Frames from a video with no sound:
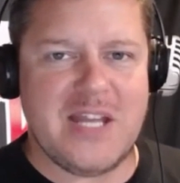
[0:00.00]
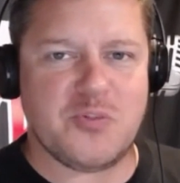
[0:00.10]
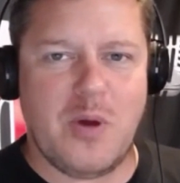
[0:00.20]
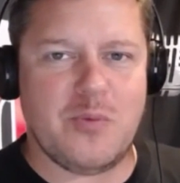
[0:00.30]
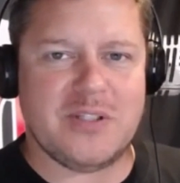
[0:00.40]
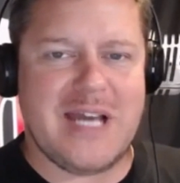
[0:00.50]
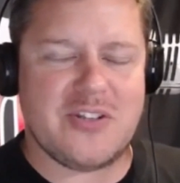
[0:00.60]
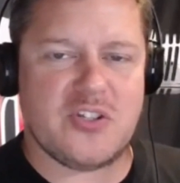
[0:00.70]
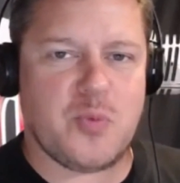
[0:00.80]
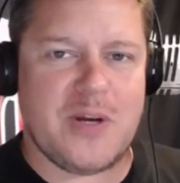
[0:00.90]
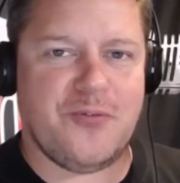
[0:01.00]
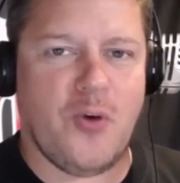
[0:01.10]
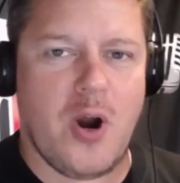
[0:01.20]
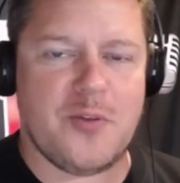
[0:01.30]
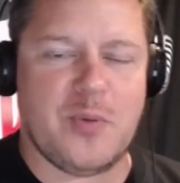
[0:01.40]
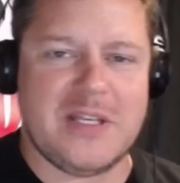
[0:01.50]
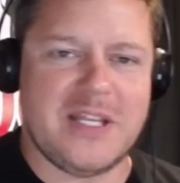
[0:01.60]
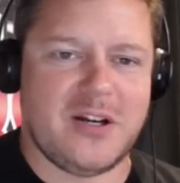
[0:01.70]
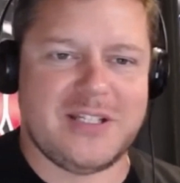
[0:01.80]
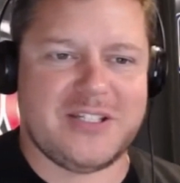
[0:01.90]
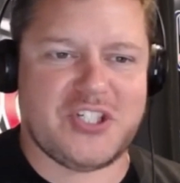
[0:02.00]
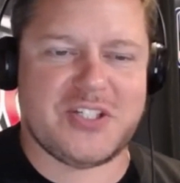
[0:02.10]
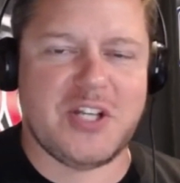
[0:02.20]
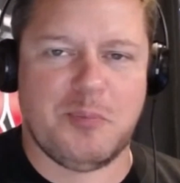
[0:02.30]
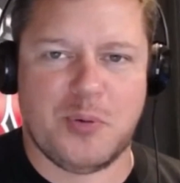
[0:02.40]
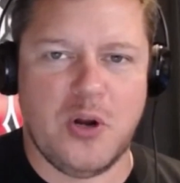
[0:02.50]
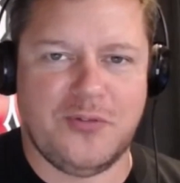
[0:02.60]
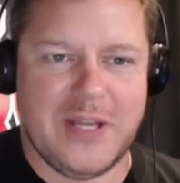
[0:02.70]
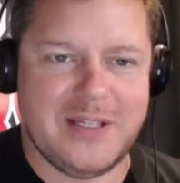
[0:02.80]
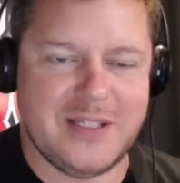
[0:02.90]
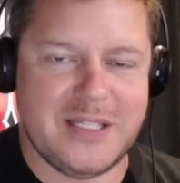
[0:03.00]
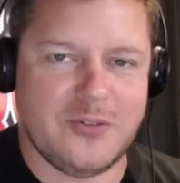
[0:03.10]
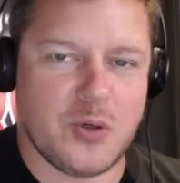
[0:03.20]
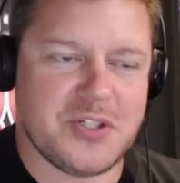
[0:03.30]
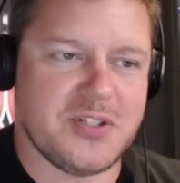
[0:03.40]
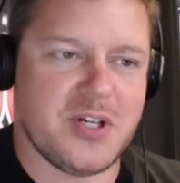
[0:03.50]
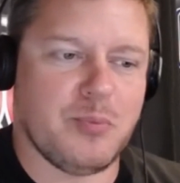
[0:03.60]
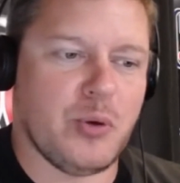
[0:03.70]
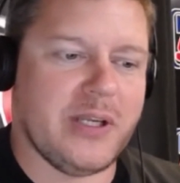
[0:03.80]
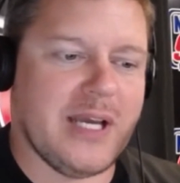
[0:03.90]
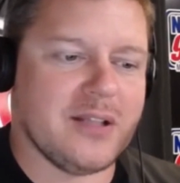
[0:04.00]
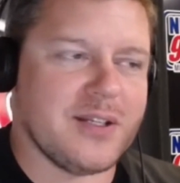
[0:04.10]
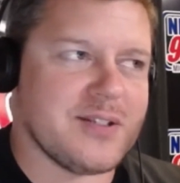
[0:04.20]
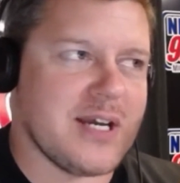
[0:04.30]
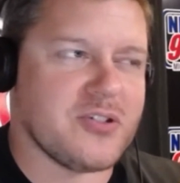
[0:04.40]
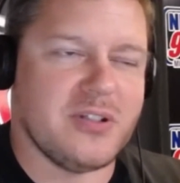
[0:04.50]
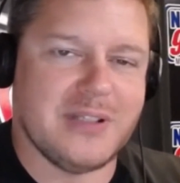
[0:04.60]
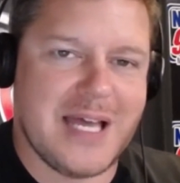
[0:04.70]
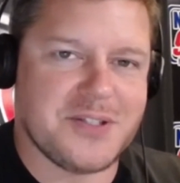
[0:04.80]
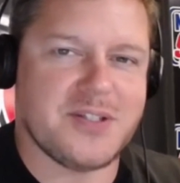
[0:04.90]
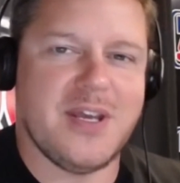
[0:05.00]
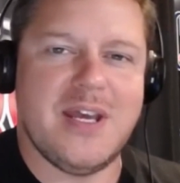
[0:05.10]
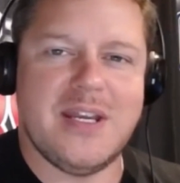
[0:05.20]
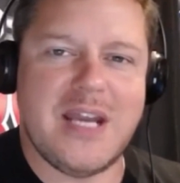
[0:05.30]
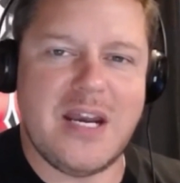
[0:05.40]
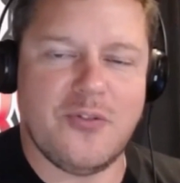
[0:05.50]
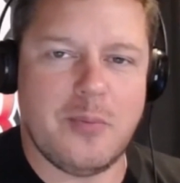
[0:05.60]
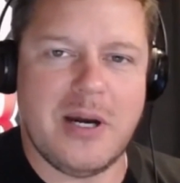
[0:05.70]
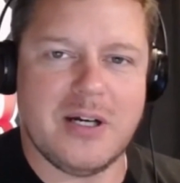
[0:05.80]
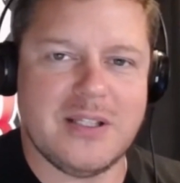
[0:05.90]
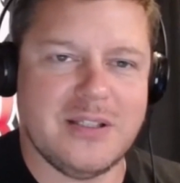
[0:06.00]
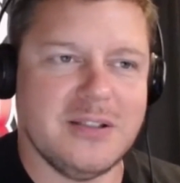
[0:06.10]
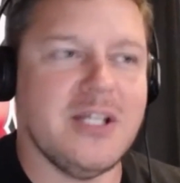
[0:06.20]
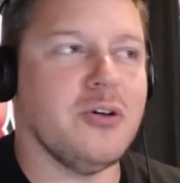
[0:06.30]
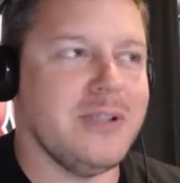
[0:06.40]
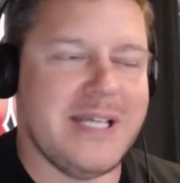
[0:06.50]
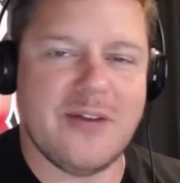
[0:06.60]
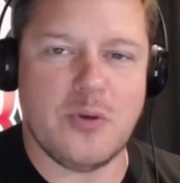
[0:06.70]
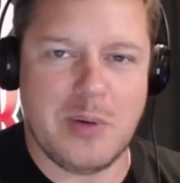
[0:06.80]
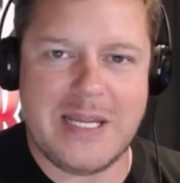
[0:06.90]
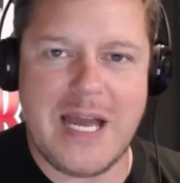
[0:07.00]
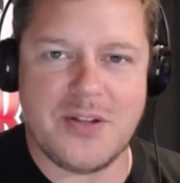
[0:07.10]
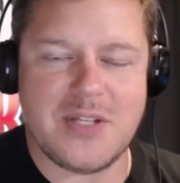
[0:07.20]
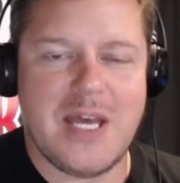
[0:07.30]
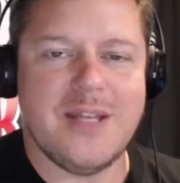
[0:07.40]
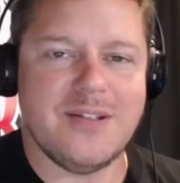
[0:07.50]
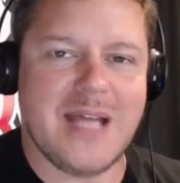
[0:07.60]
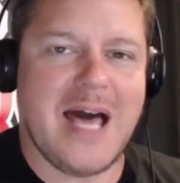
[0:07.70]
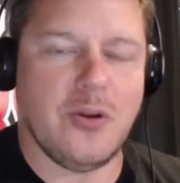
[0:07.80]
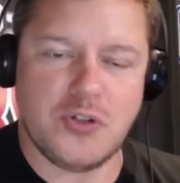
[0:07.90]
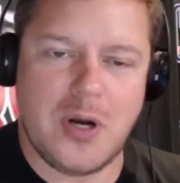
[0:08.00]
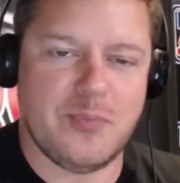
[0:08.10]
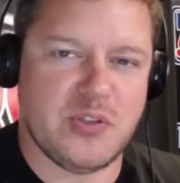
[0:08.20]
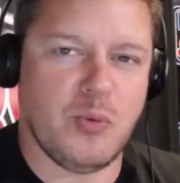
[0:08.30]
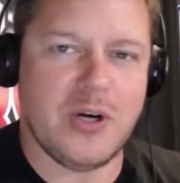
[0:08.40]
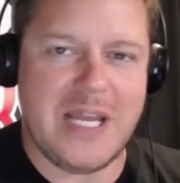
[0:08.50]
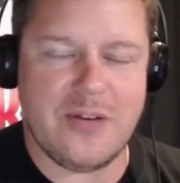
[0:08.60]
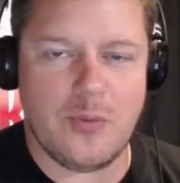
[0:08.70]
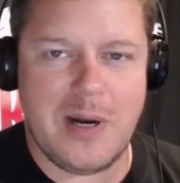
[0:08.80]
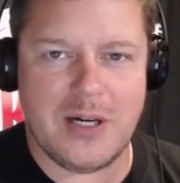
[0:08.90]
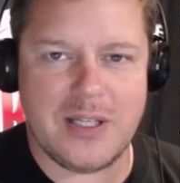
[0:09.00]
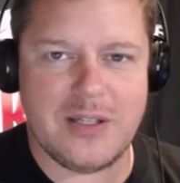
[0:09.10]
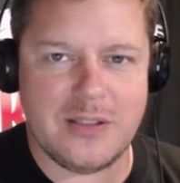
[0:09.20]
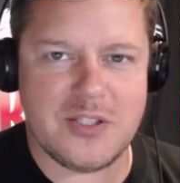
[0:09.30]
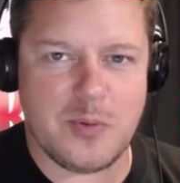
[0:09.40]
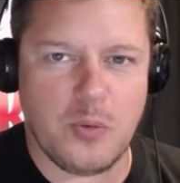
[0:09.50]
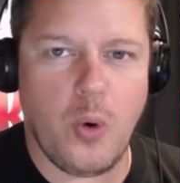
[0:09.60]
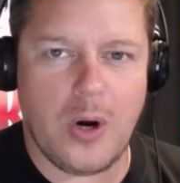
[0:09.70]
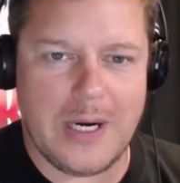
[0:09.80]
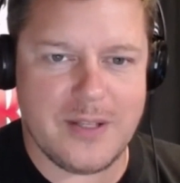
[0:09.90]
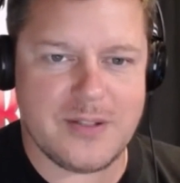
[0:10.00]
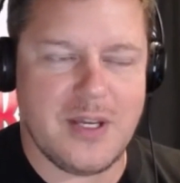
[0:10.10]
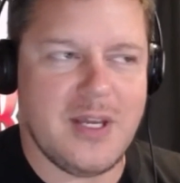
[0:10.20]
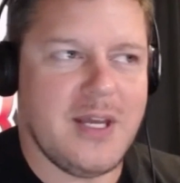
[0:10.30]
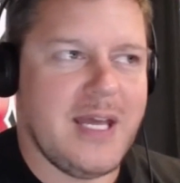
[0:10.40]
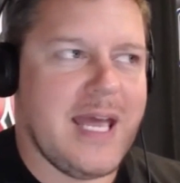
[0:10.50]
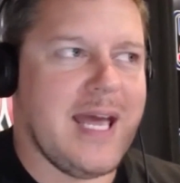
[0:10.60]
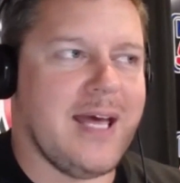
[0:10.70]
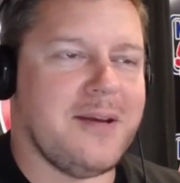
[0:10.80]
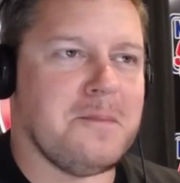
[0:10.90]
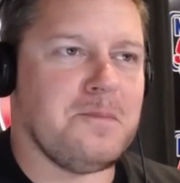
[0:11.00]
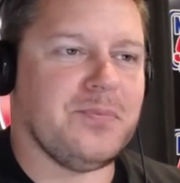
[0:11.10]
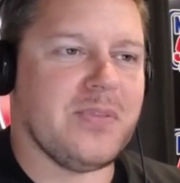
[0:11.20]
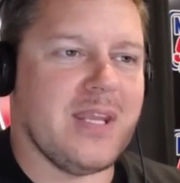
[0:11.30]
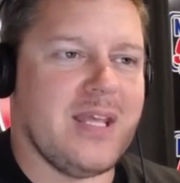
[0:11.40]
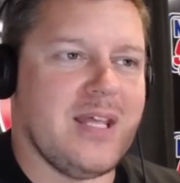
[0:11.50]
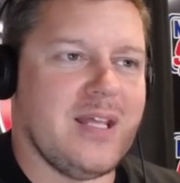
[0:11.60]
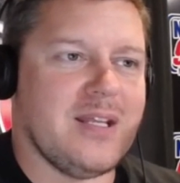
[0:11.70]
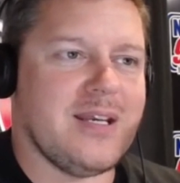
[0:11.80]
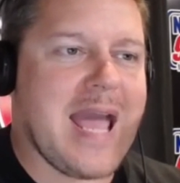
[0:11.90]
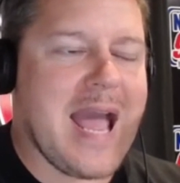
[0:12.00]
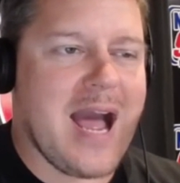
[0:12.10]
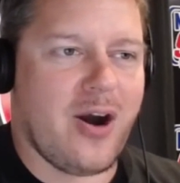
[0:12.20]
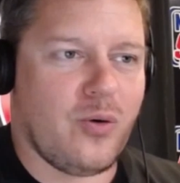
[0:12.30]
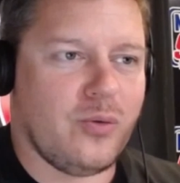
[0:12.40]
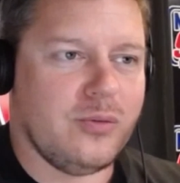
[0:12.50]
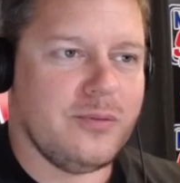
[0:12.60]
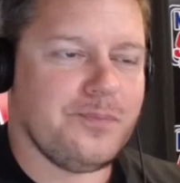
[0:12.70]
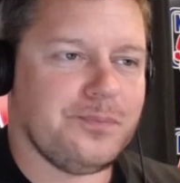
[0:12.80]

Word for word: it's one one thousand twenty fourth, but you know, she still proved it. And then of course you start pointing out that it's actually less Native American than literally everybody else. Donald Trump is more Native American than Elizabeth Warren is. And now